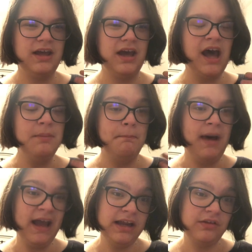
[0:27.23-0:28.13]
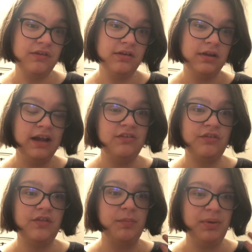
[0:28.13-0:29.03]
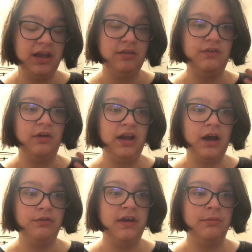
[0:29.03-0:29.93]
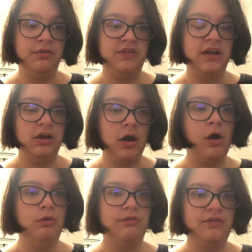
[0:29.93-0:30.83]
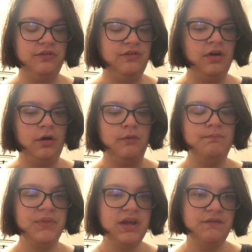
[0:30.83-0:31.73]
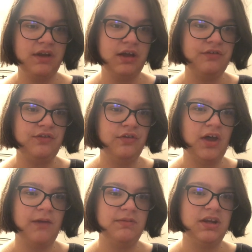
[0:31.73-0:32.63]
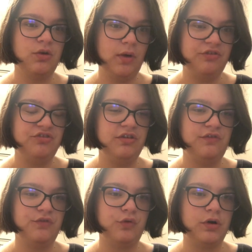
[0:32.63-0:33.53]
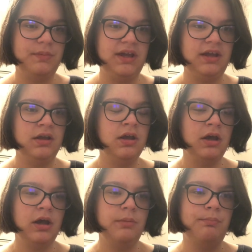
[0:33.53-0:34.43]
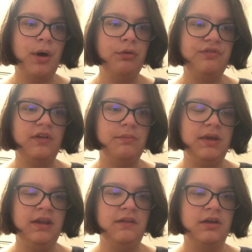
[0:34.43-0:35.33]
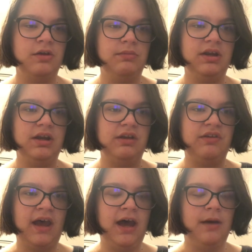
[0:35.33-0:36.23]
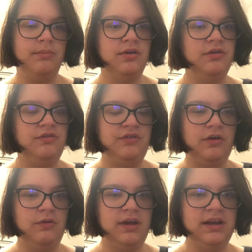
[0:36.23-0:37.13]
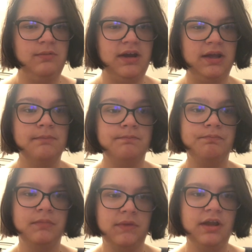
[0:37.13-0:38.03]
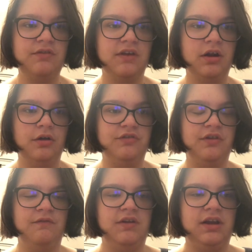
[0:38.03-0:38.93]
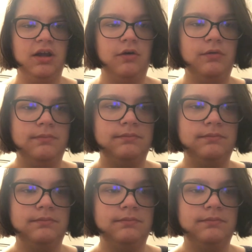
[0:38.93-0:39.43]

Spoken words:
I might. It just depends on how everything goes. So if you guys still have any questions for me, post them in the community tab. So anyway, let's get on to the video.